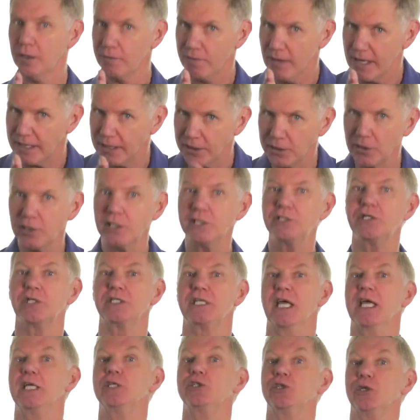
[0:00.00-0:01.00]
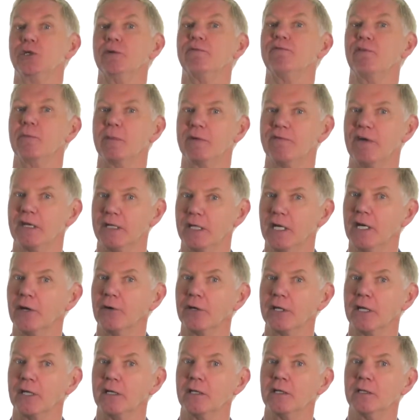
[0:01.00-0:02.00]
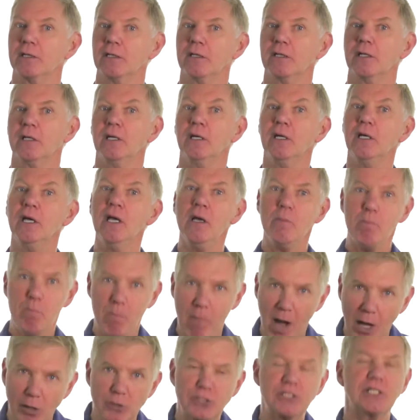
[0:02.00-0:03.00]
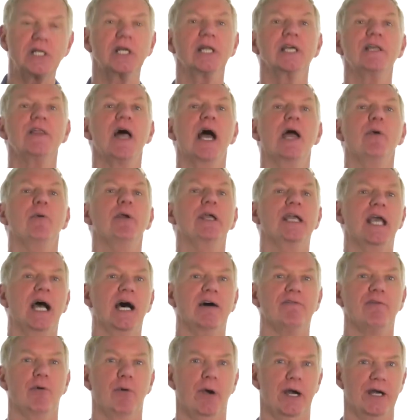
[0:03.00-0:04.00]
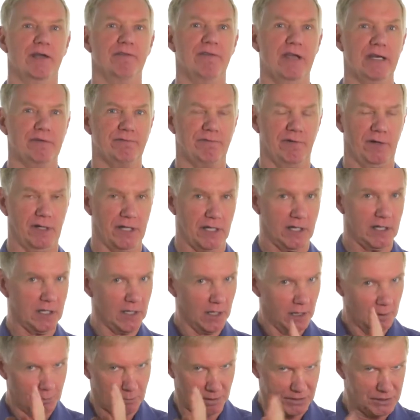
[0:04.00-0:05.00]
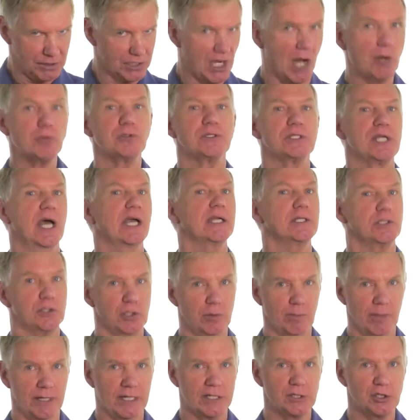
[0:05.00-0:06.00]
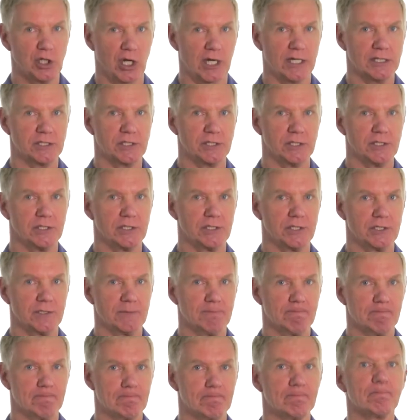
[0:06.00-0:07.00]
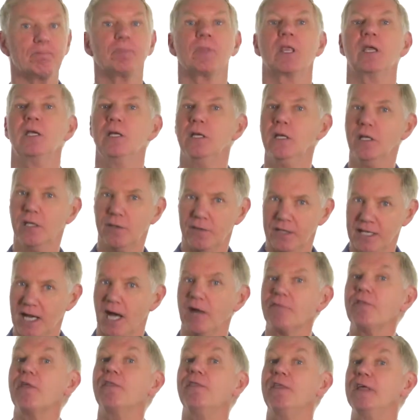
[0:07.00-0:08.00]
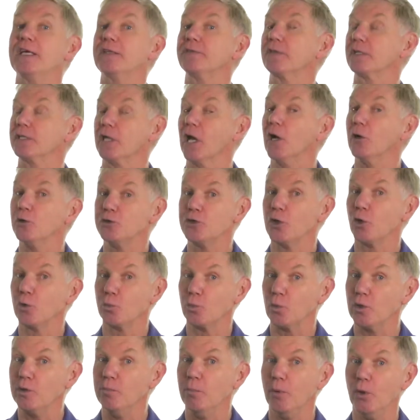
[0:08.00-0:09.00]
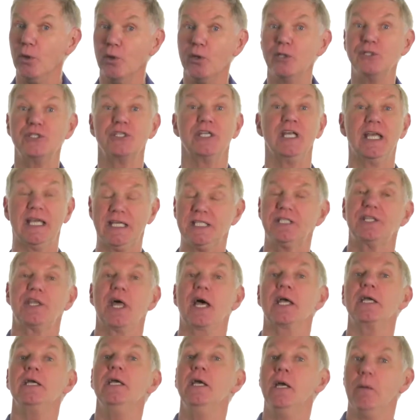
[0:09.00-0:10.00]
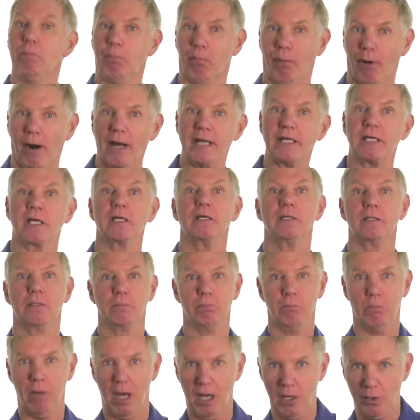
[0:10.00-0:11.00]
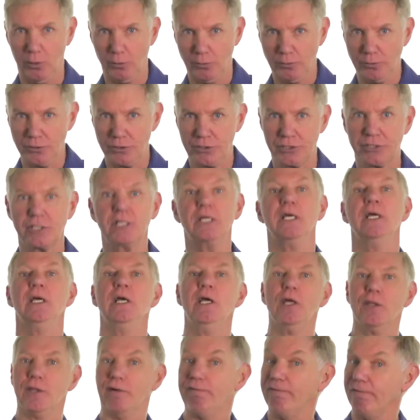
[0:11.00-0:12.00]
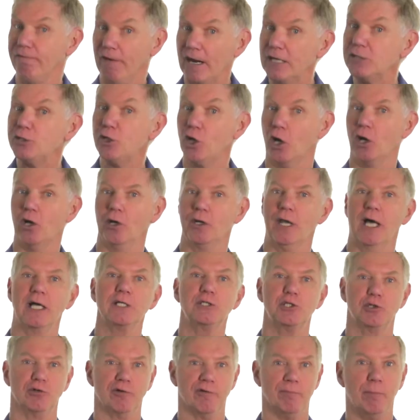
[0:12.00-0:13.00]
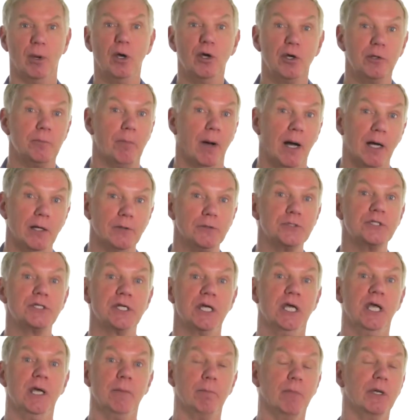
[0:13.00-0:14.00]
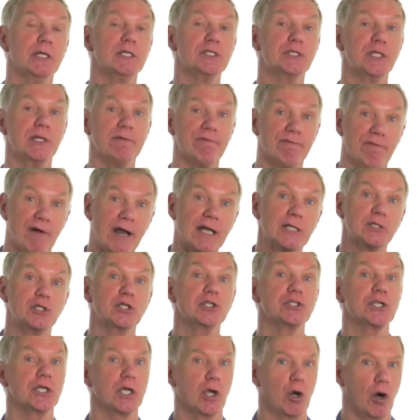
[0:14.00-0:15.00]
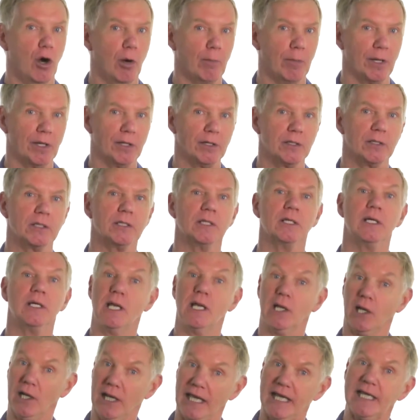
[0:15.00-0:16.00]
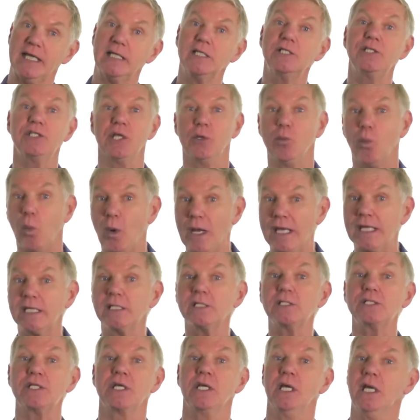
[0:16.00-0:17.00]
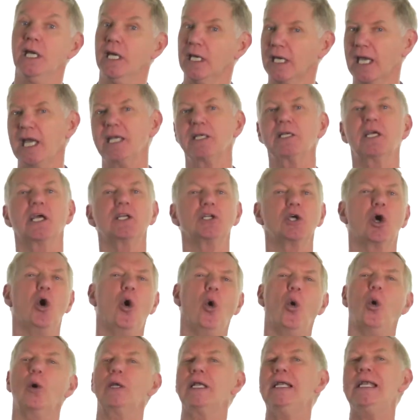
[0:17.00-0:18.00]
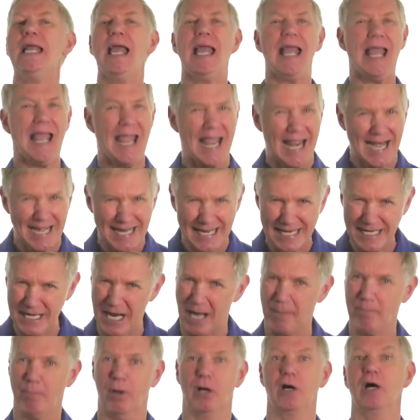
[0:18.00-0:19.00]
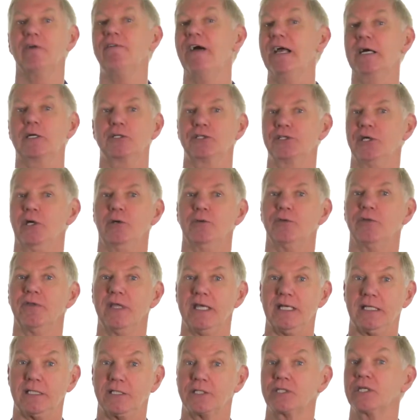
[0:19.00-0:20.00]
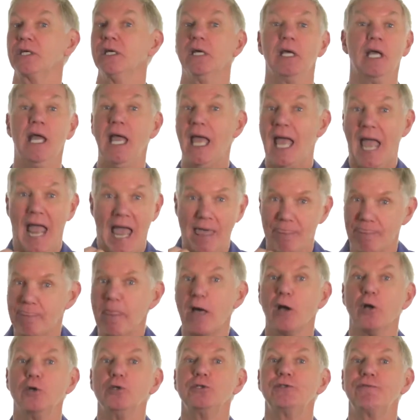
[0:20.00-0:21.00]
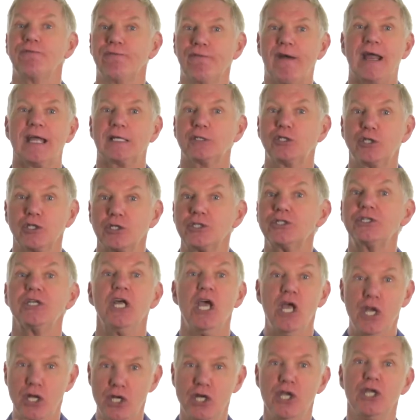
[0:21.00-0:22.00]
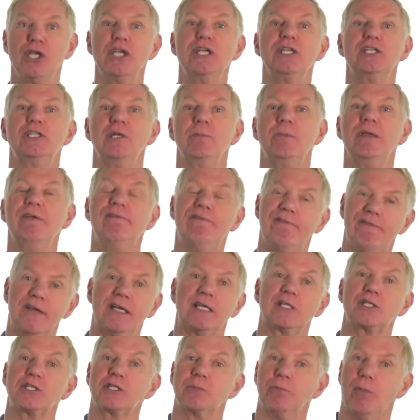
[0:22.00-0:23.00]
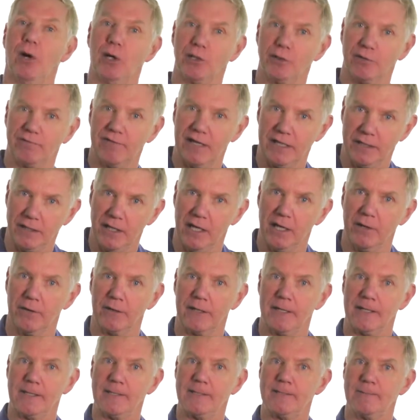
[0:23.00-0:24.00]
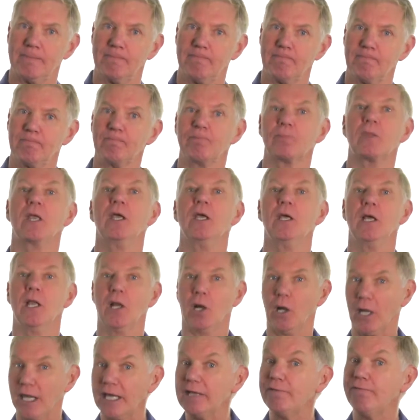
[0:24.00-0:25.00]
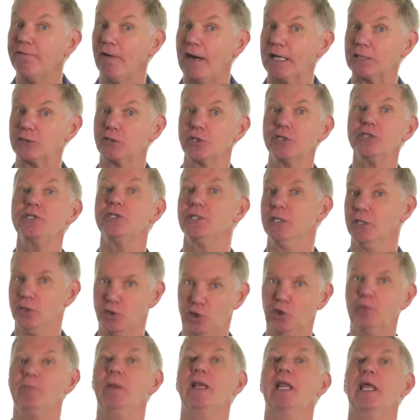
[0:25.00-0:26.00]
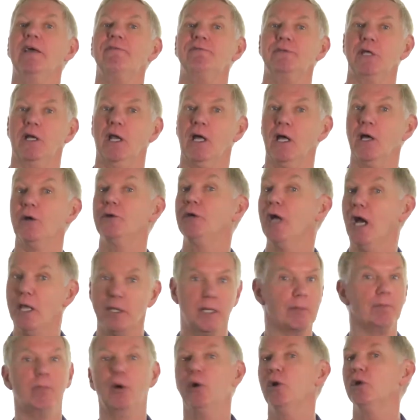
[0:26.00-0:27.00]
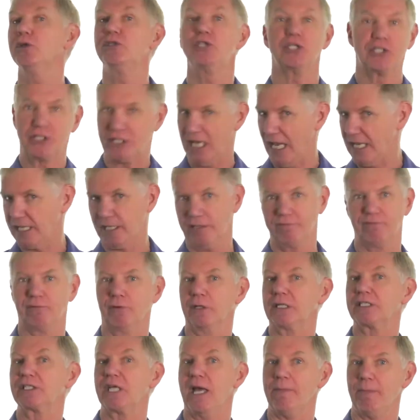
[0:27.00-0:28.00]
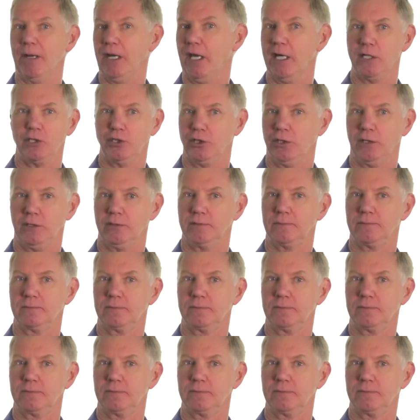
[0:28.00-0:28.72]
then it needs attention from your veterinarian. Mostly they recover uneventfully, but don't take too many chances. The other thing that goes on with birds is they break bones. The fragile nature of bird bones means that fractures are common. Legs and wings can get caught in any number of household things, and those fractures need to be fixed by your veterinarian. Leg fractures should be left alone and the bird just taken for examination.